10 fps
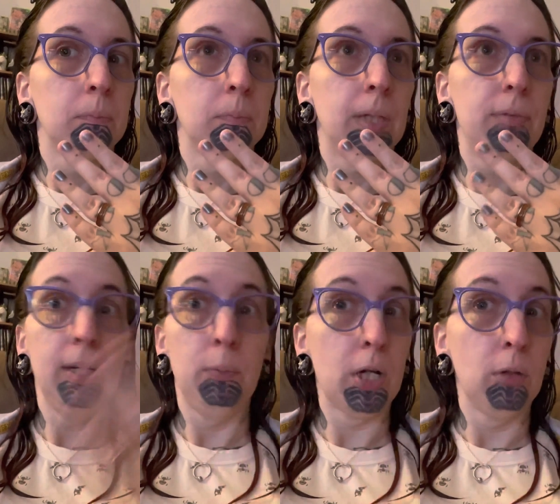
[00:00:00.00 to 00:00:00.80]
if
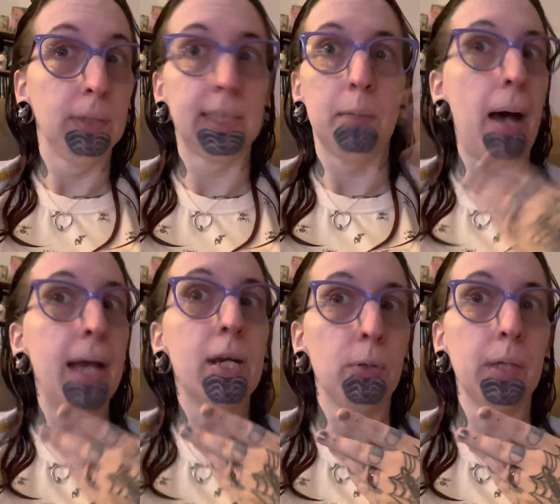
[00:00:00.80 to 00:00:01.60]
anyone owns them,
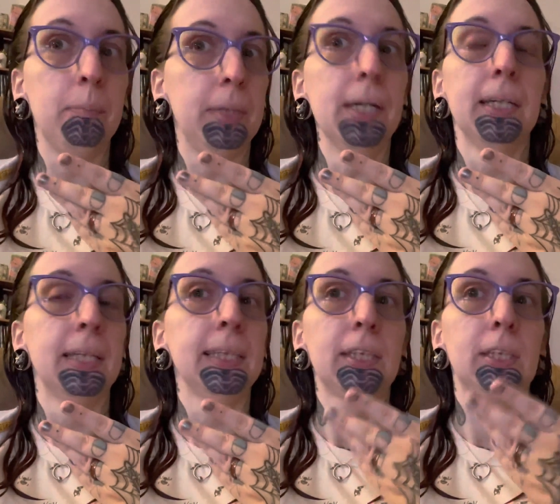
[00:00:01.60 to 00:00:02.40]
I own them then in
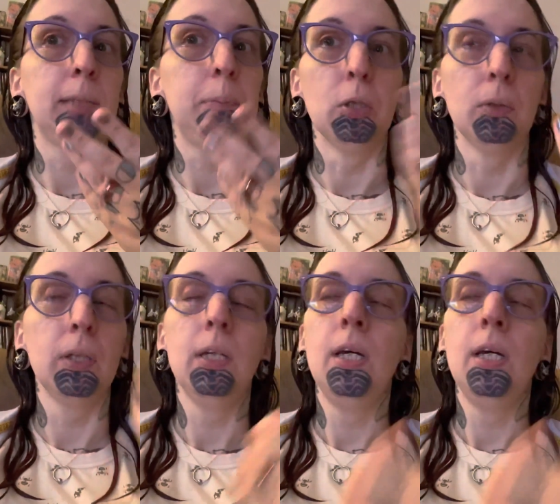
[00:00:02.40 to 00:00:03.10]
this dispute.